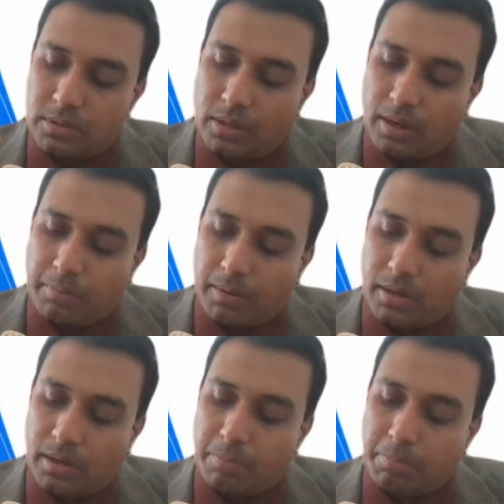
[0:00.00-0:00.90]
The
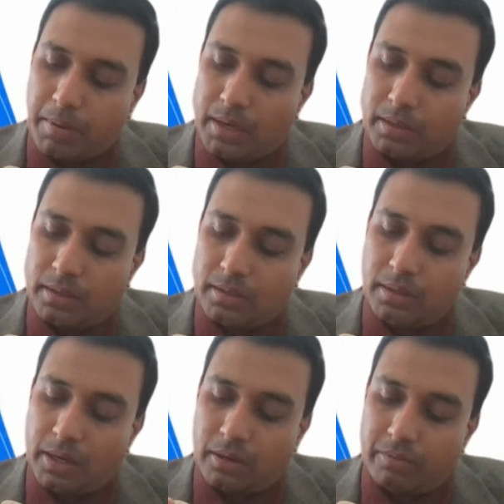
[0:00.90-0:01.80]
trabecular pattern
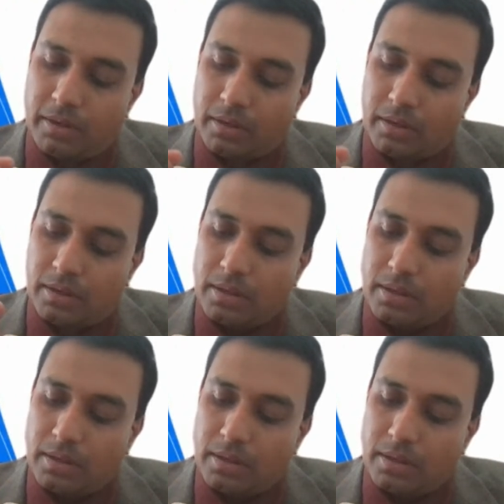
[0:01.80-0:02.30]
network,